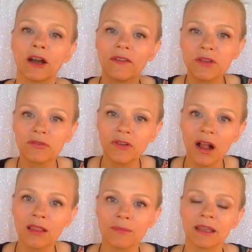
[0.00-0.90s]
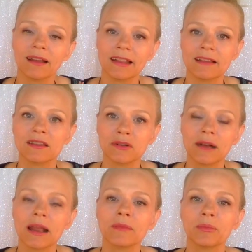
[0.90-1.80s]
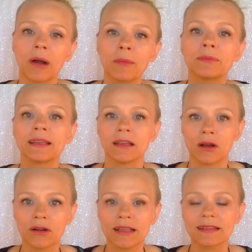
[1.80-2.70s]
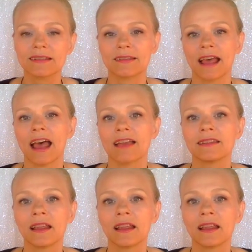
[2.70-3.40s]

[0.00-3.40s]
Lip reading: If you follow me on Instagram, you probably noticed that